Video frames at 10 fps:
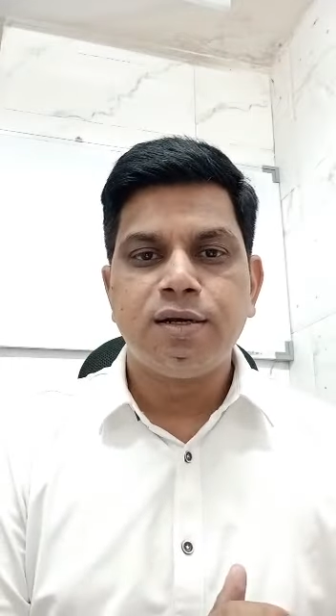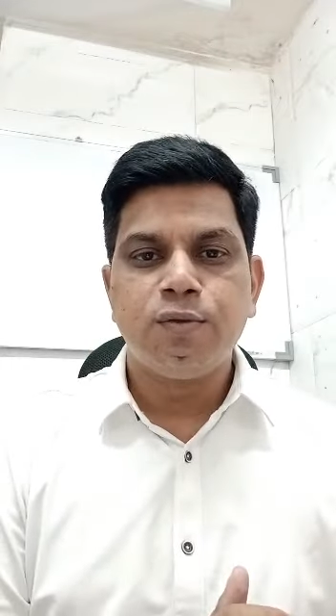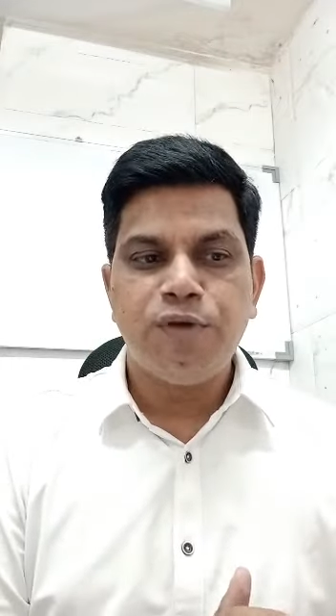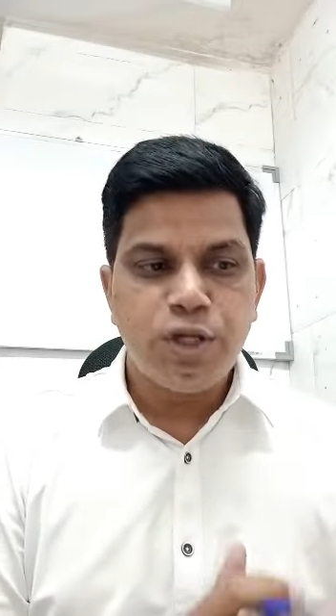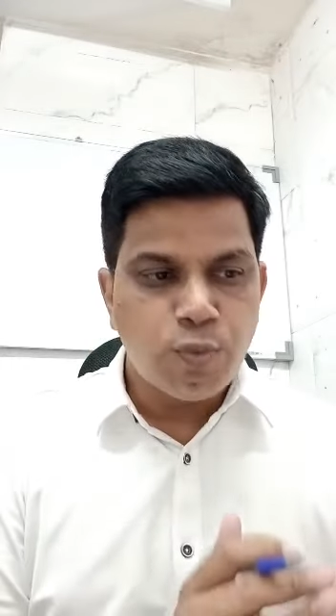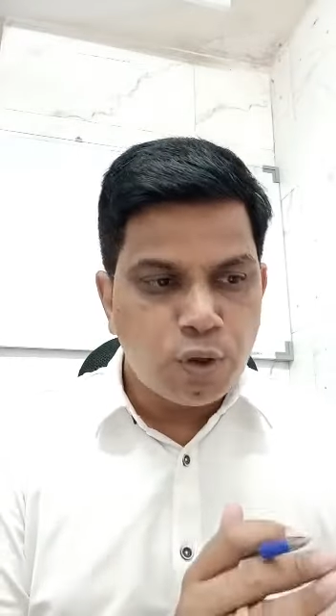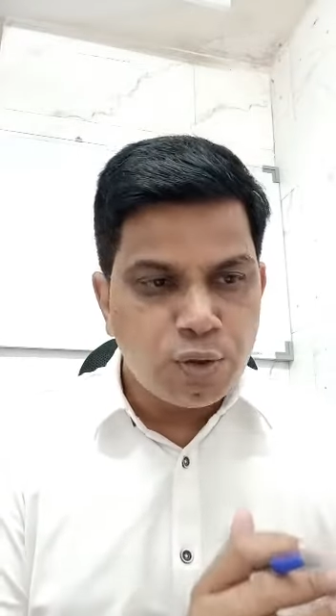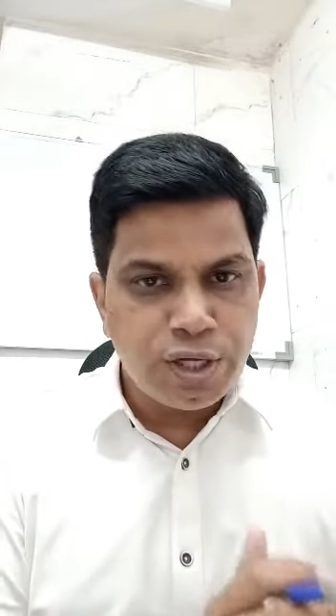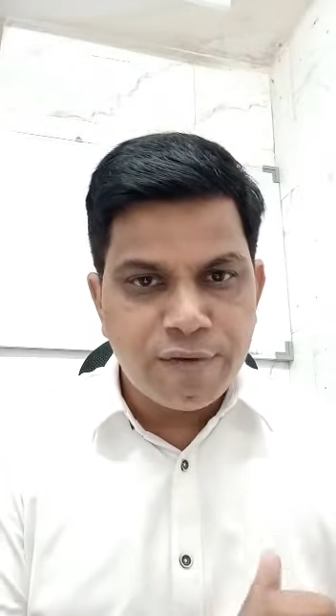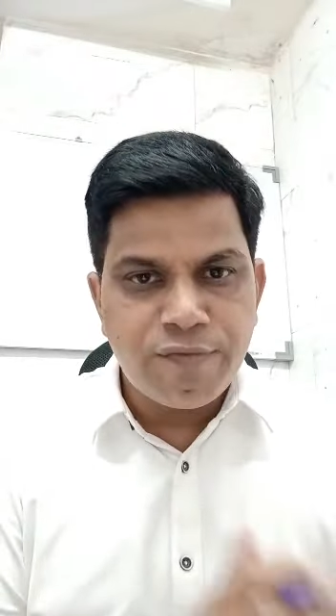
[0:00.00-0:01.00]
when you want to
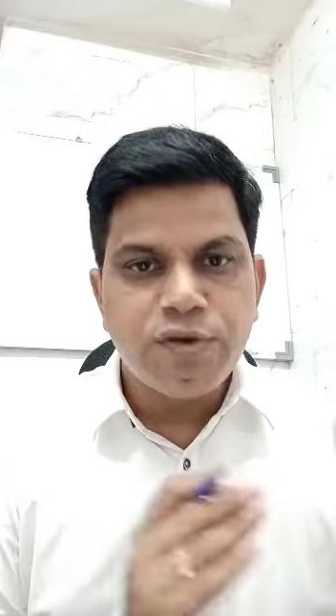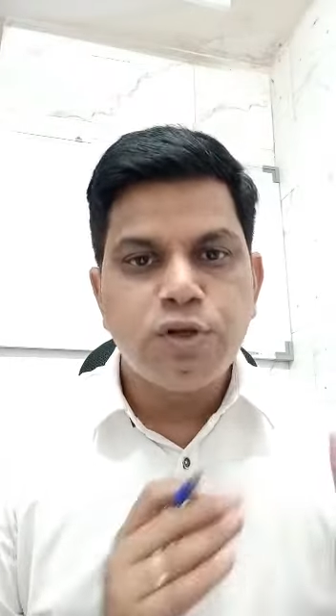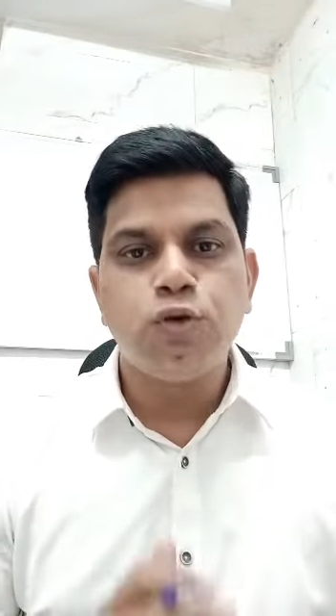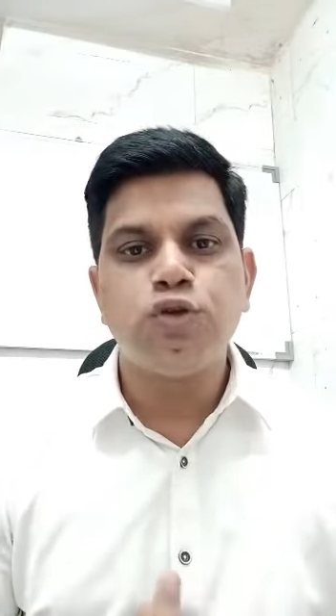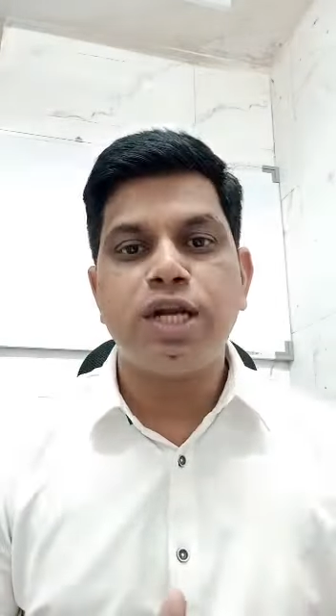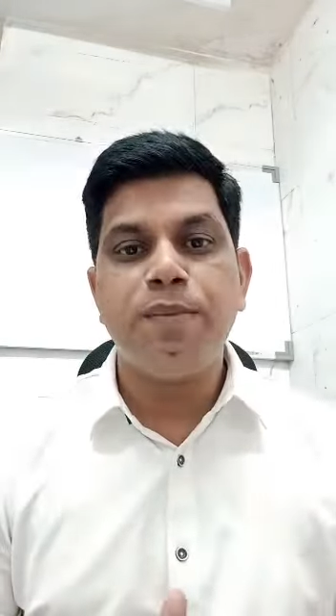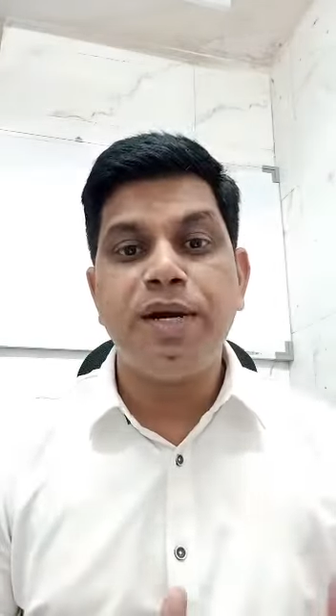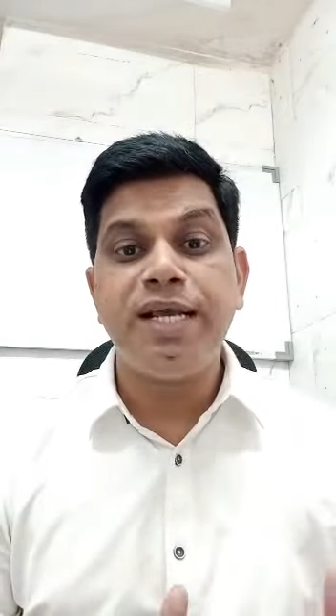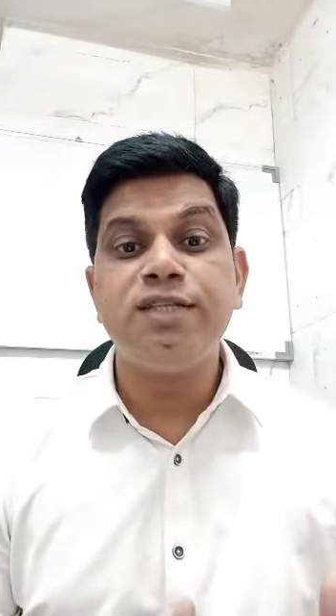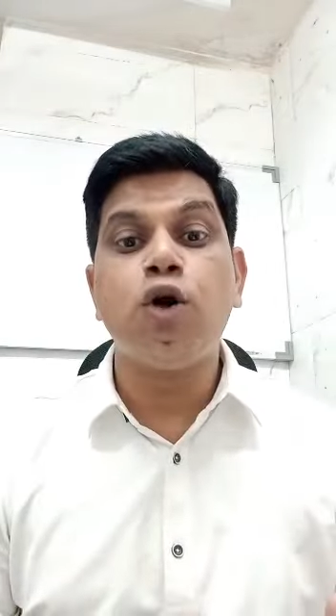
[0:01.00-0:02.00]
give those
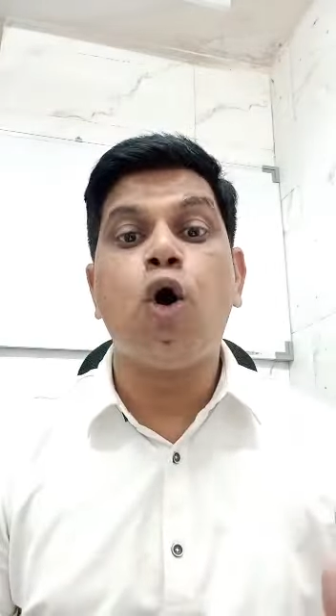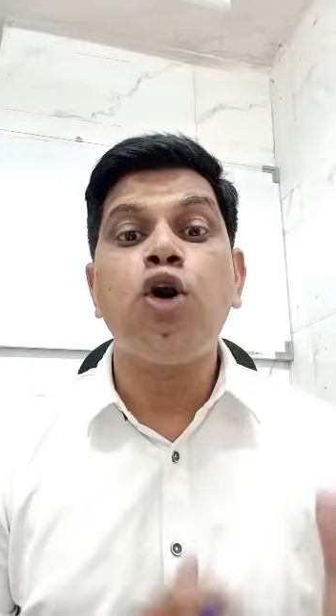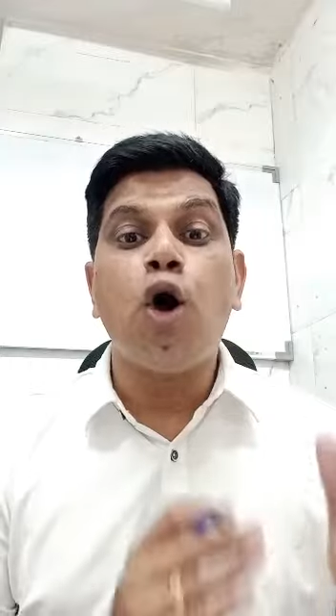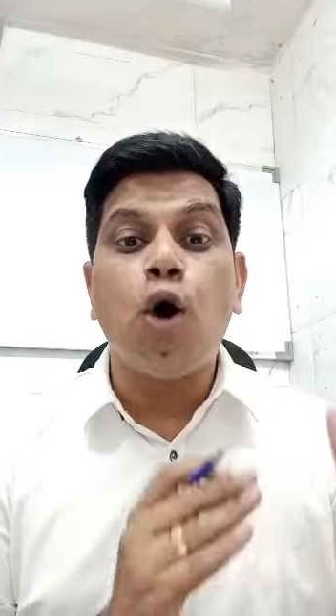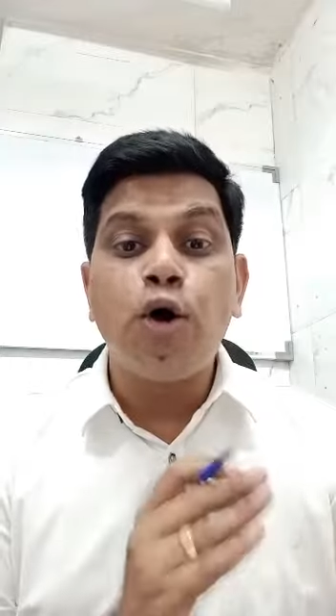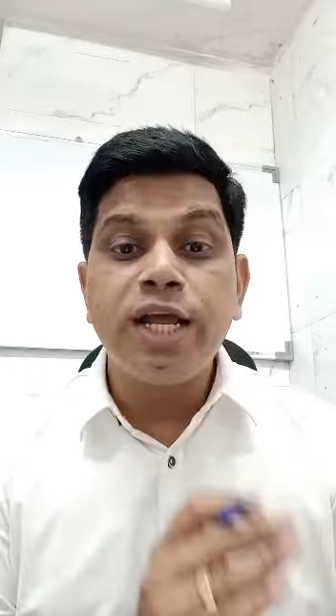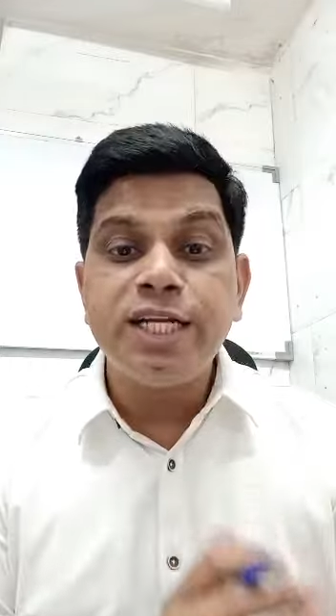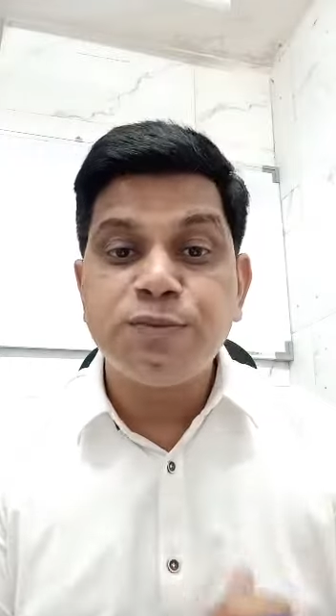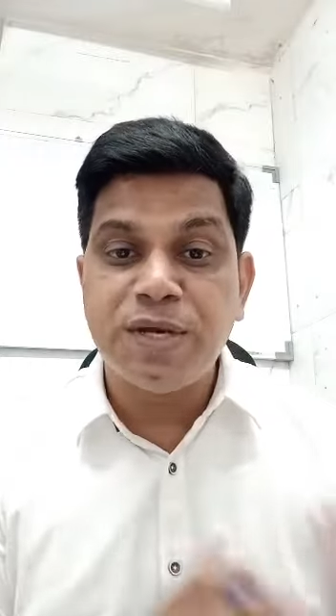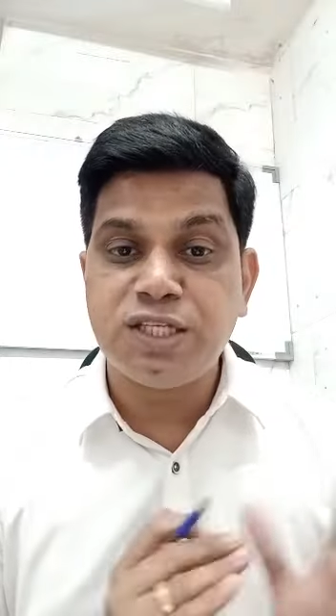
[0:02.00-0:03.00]
remedies on organ
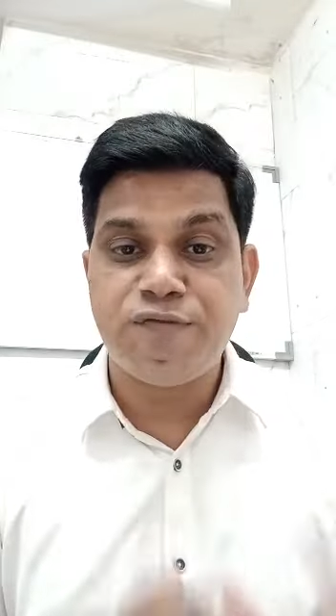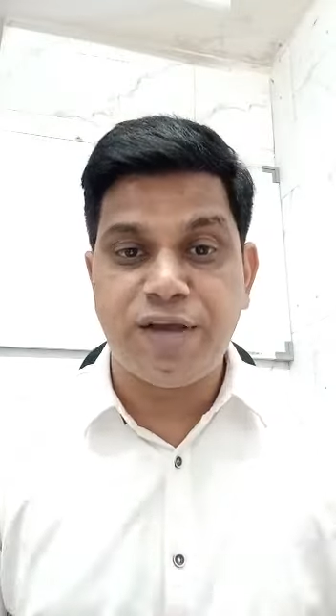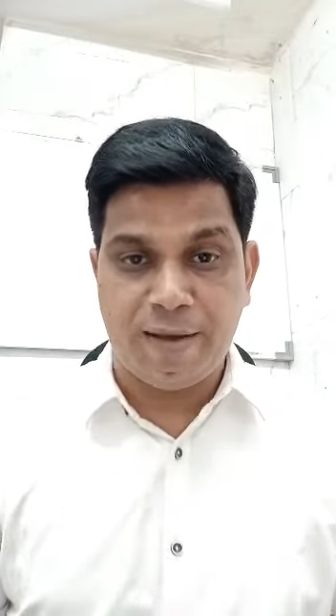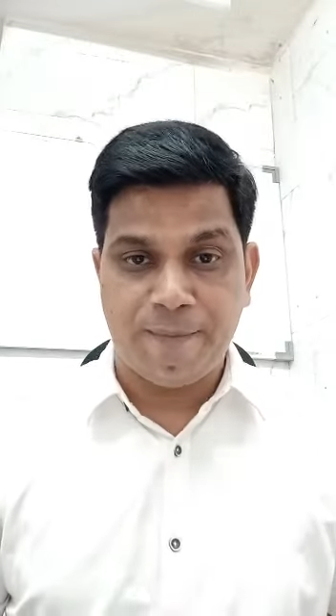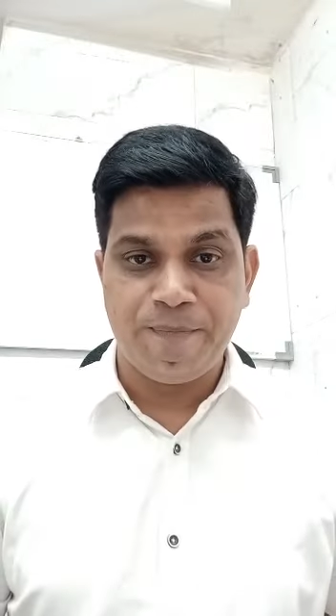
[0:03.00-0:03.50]
specific,